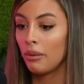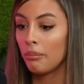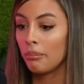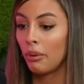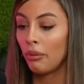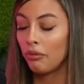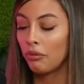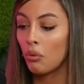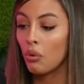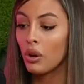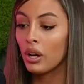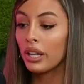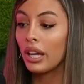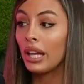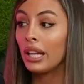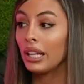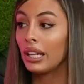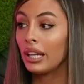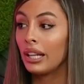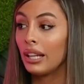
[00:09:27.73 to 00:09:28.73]
before
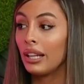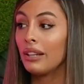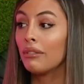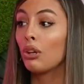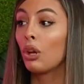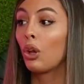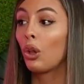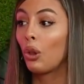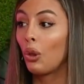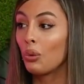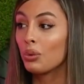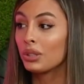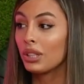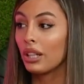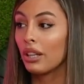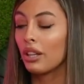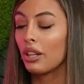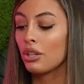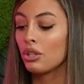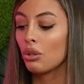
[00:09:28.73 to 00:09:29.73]
getting in and even
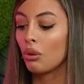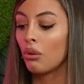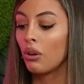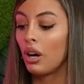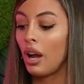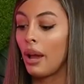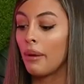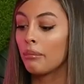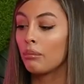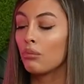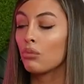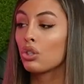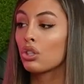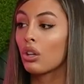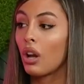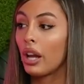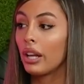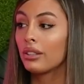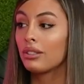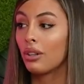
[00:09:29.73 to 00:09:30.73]
closing the door, I'm
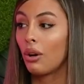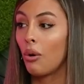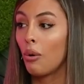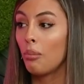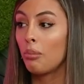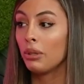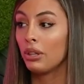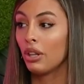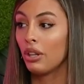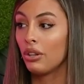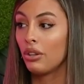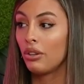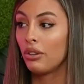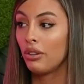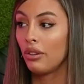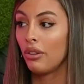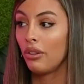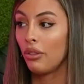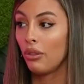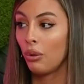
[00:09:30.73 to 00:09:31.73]
trying to open
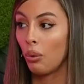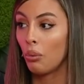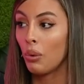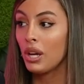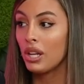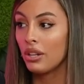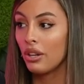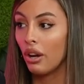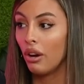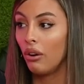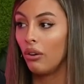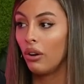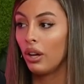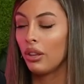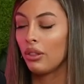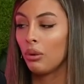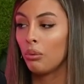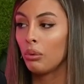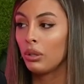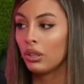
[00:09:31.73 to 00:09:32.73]
the window,
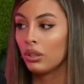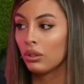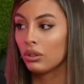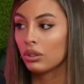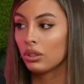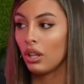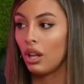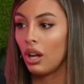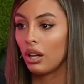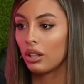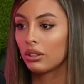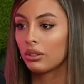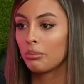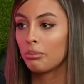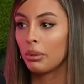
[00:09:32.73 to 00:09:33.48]
and the window's locked.